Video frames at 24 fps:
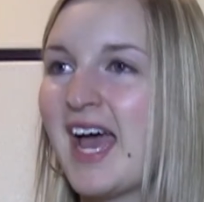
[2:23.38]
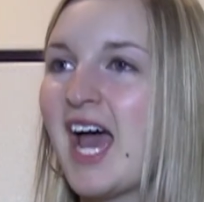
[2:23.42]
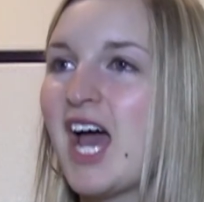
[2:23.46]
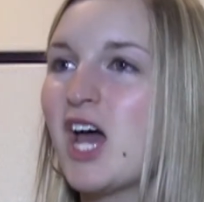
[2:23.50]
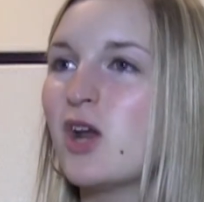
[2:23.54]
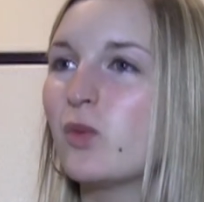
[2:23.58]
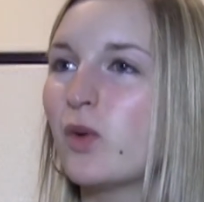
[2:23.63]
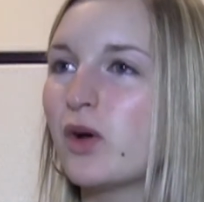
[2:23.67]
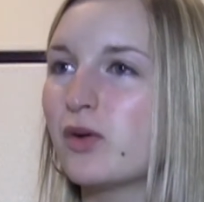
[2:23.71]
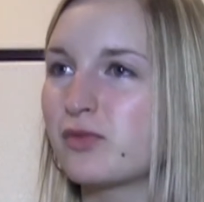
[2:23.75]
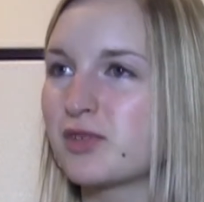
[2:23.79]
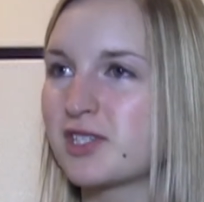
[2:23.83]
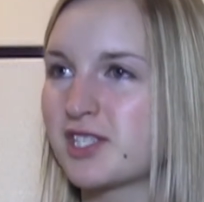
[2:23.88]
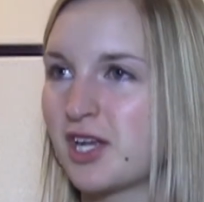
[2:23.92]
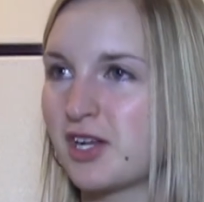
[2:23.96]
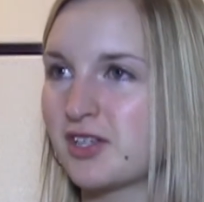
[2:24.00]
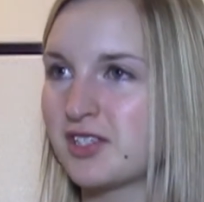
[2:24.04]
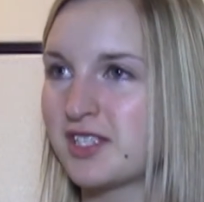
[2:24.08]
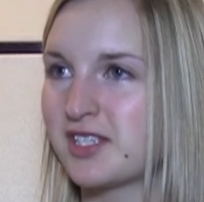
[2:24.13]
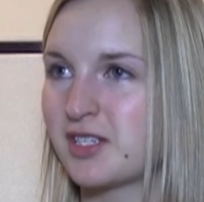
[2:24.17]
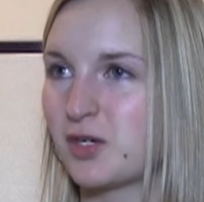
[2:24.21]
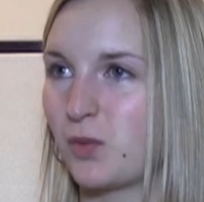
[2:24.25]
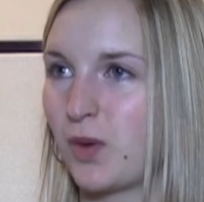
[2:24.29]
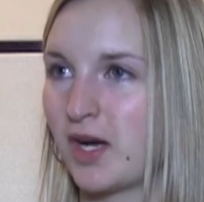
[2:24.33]
And what
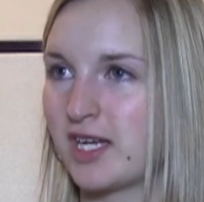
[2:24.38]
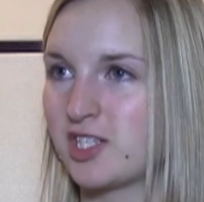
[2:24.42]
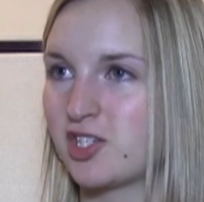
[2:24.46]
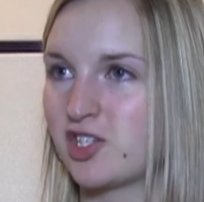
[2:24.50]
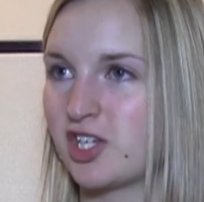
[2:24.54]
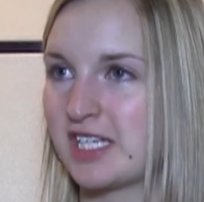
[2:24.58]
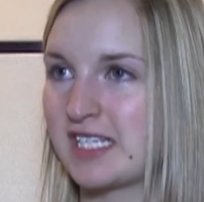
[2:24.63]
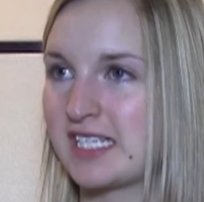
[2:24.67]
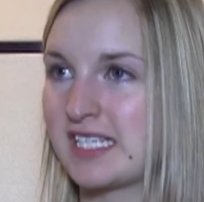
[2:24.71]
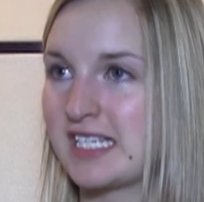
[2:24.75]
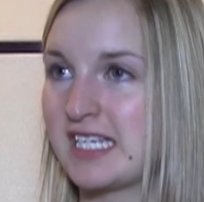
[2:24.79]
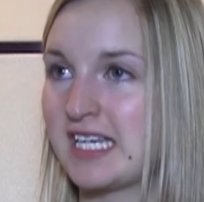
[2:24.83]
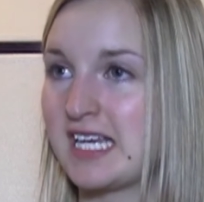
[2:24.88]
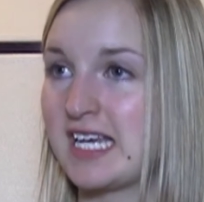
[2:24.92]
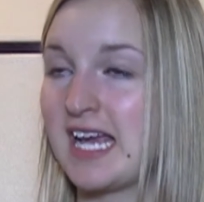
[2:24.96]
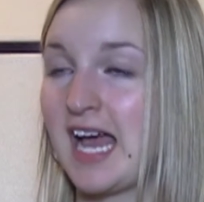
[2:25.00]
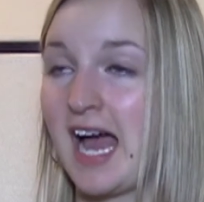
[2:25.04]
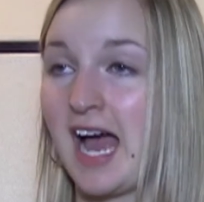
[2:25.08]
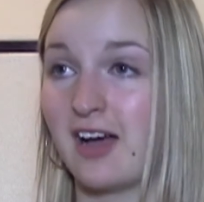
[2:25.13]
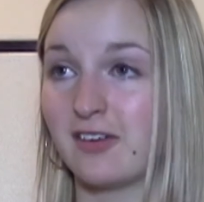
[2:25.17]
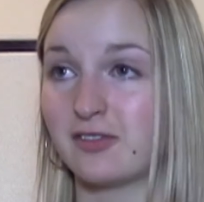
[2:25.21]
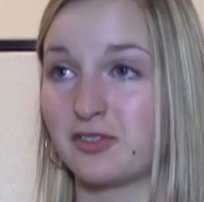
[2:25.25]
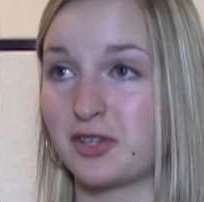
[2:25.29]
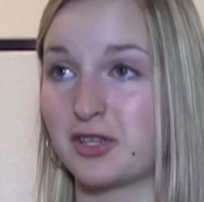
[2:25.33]
results did WestJet see
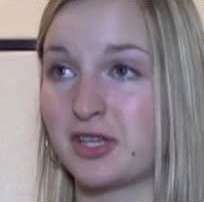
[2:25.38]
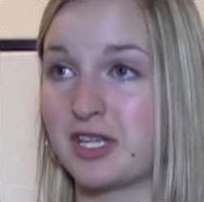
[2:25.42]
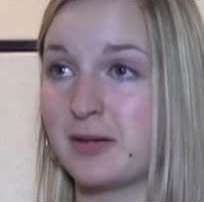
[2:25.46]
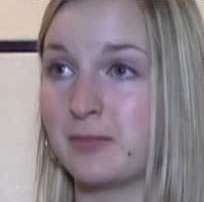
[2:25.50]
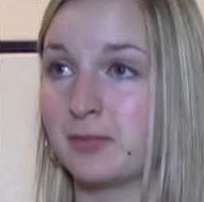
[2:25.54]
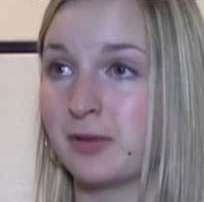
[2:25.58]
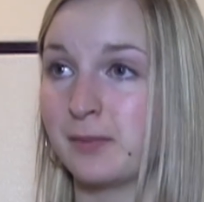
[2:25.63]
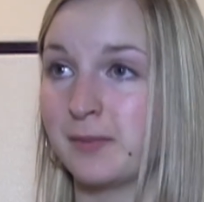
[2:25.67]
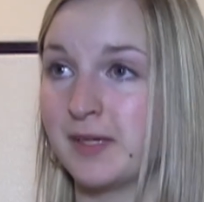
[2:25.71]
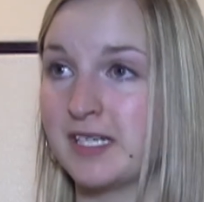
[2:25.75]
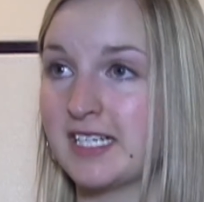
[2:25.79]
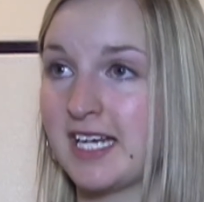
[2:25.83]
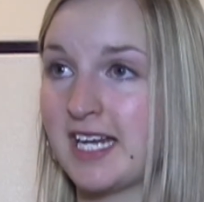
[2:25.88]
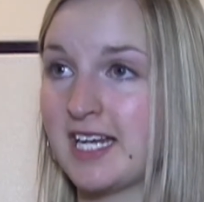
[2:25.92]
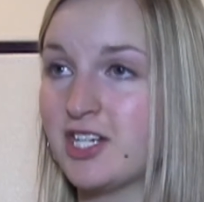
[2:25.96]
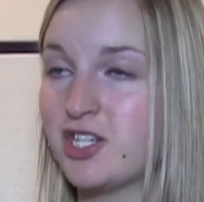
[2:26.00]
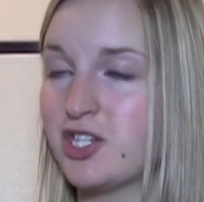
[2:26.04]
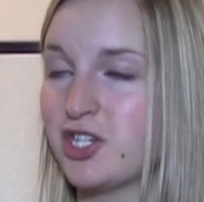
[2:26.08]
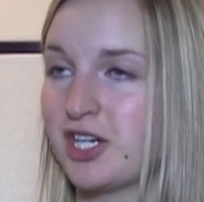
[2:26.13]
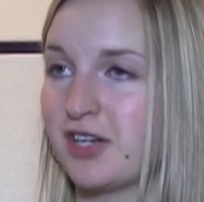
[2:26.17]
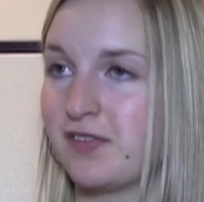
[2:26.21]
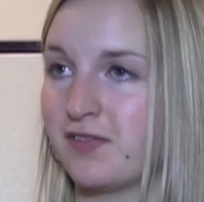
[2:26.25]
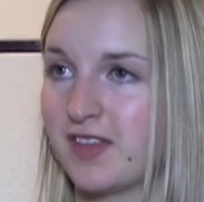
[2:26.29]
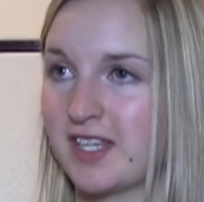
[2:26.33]
after the
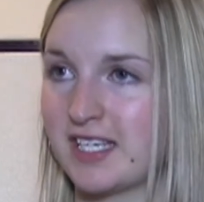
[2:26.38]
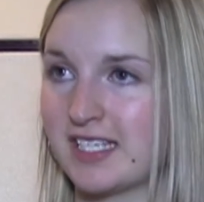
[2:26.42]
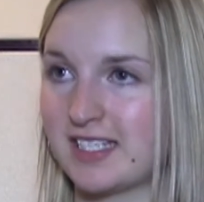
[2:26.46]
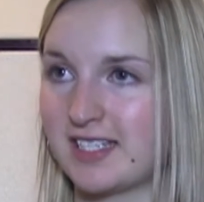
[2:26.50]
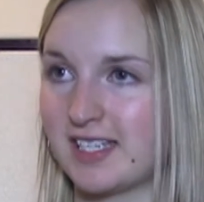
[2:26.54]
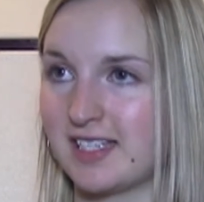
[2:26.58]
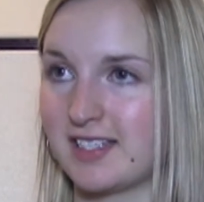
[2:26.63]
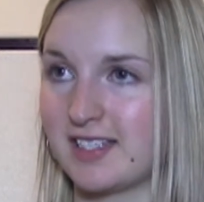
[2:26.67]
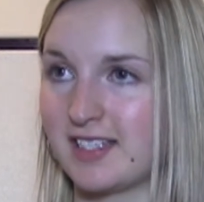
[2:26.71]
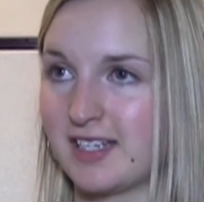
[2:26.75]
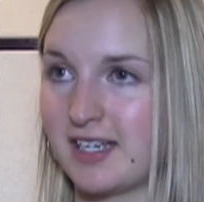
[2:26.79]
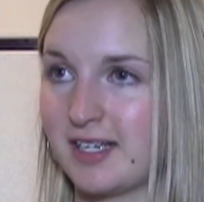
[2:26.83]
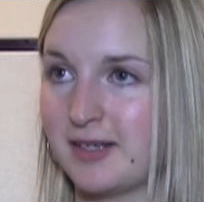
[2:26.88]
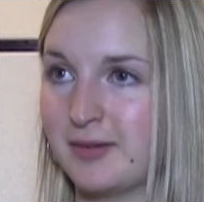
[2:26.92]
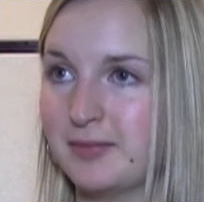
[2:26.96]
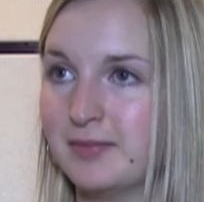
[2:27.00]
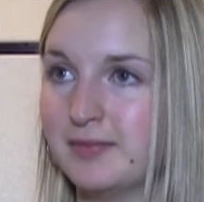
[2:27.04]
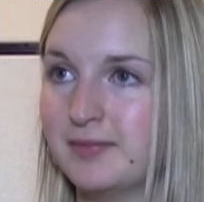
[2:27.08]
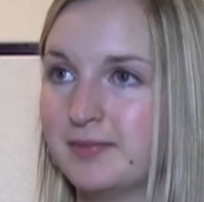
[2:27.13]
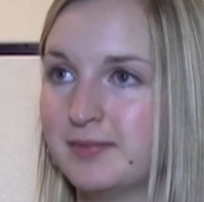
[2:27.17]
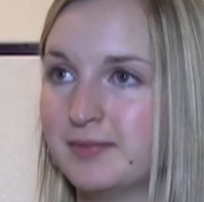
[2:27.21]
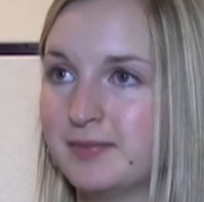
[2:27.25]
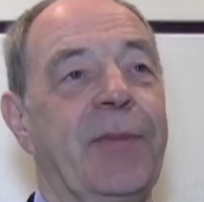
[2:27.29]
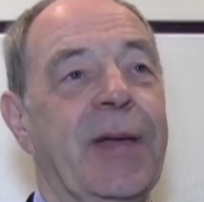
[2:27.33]
implementation of this
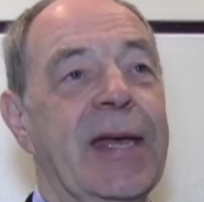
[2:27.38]
system?